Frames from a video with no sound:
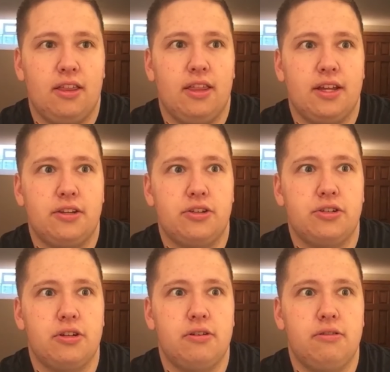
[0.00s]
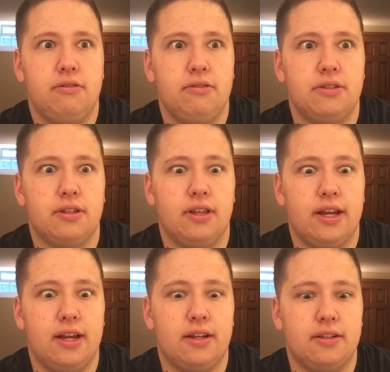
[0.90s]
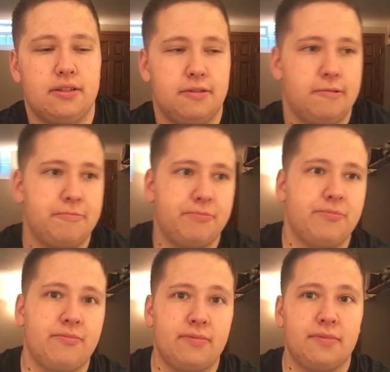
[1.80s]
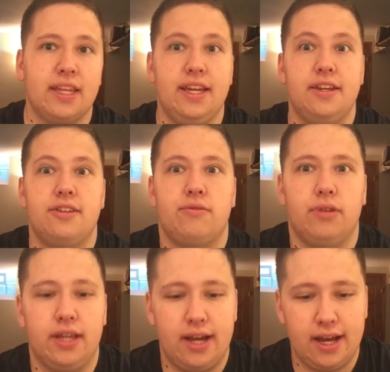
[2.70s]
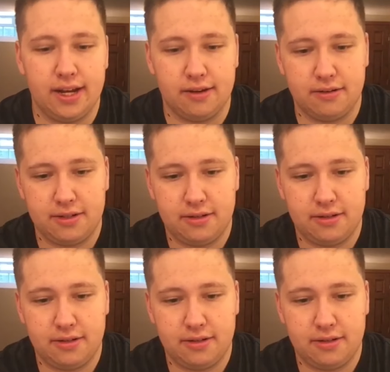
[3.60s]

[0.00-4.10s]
And that shows that it is really hot out